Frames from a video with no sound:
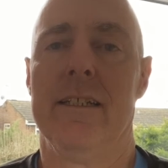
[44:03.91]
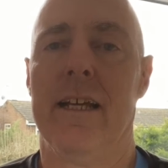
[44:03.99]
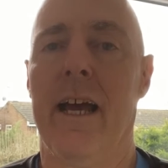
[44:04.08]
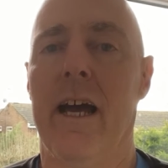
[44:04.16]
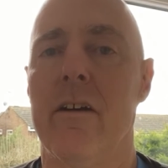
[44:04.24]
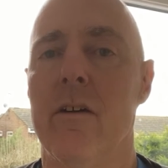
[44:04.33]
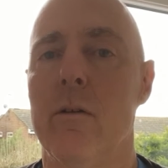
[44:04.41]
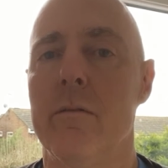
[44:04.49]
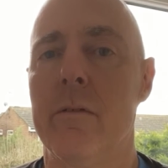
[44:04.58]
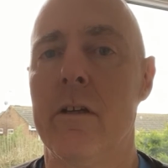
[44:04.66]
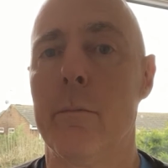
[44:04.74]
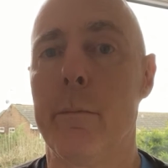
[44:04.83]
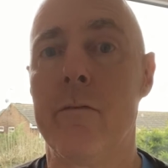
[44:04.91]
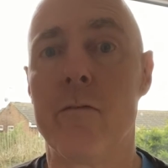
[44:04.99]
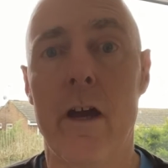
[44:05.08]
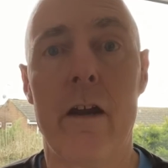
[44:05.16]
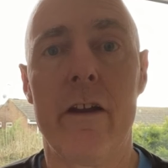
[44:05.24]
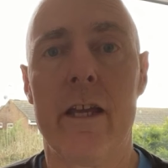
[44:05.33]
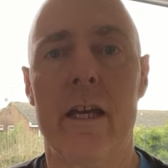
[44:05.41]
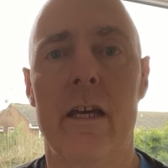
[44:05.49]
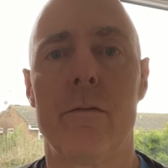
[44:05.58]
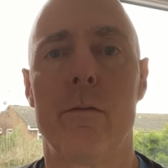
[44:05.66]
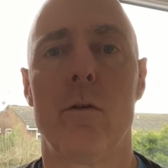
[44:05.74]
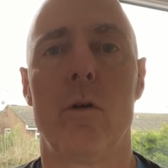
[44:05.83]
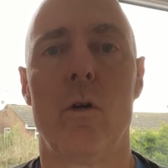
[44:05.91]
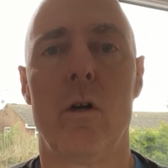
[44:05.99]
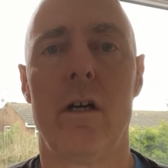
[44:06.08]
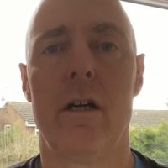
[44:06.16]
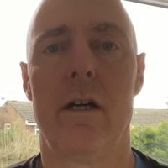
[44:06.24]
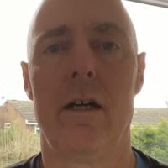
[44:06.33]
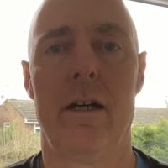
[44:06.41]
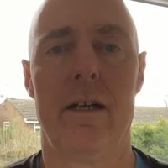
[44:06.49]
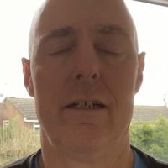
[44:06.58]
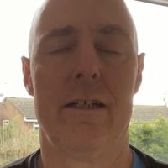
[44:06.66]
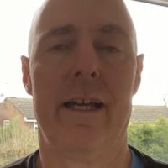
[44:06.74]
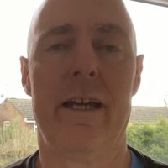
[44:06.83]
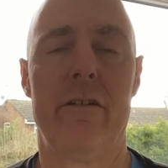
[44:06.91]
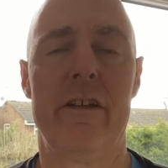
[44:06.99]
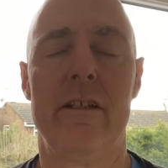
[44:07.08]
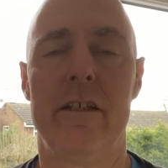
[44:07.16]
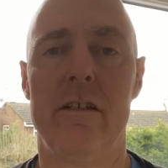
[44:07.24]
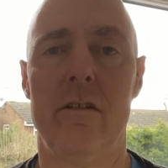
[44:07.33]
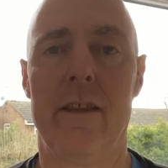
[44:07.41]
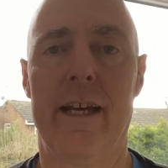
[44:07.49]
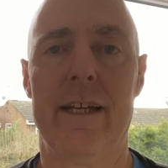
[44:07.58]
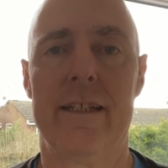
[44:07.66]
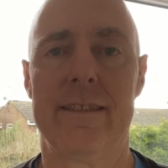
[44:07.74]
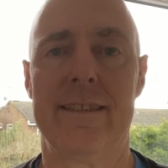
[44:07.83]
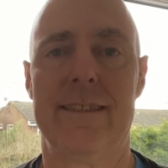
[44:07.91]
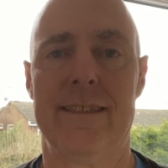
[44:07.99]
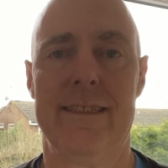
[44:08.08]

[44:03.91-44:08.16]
Now you've got to be very careful how you do that.